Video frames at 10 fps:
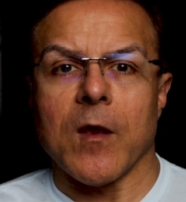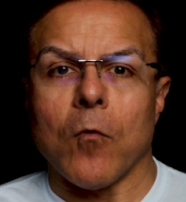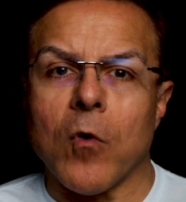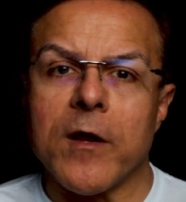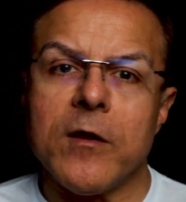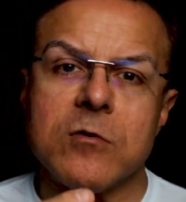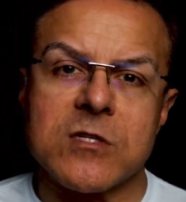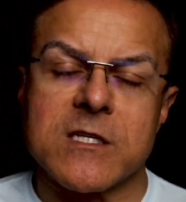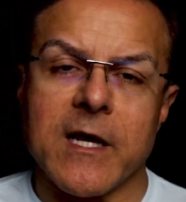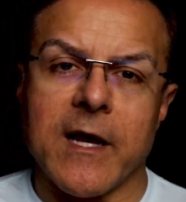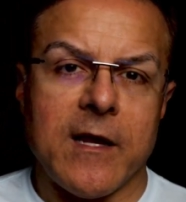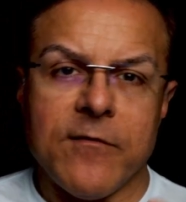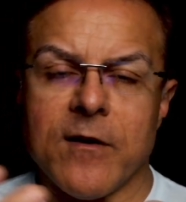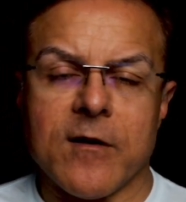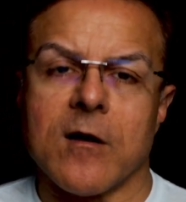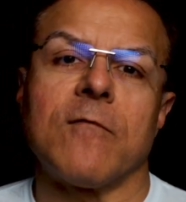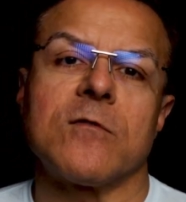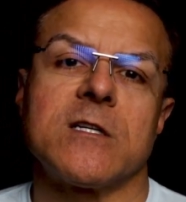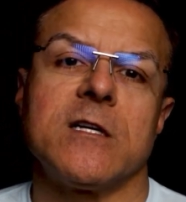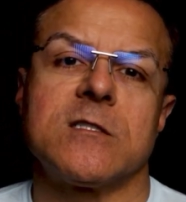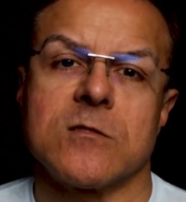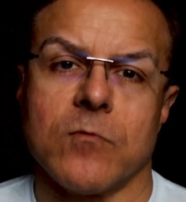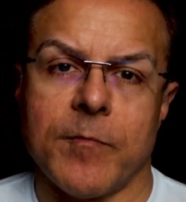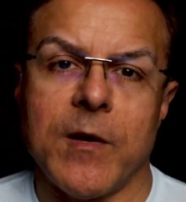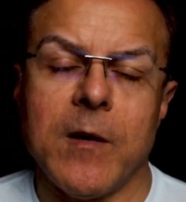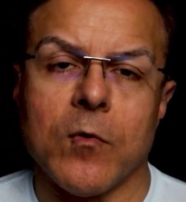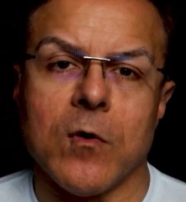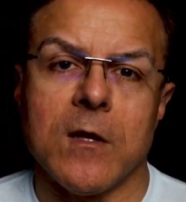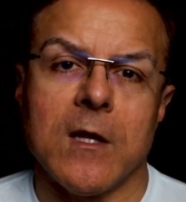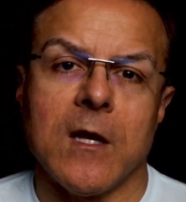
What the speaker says: What you say, even in conversations with people,